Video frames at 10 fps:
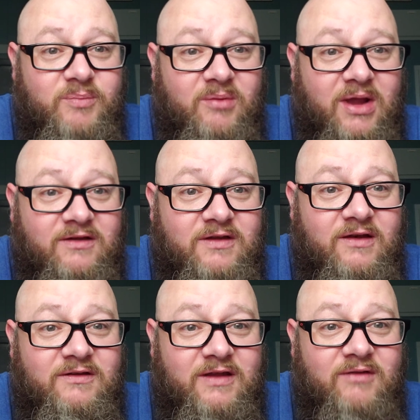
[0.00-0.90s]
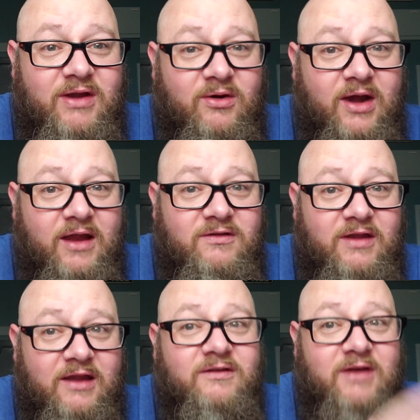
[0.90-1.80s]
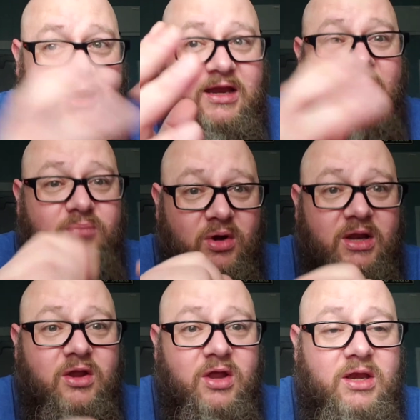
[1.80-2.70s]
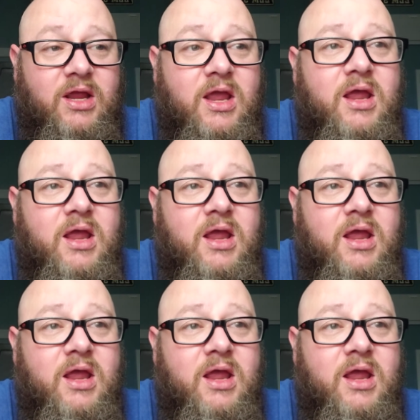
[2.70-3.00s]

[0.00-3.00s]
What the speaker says: been my son's saving grace. He's taken it pretty good.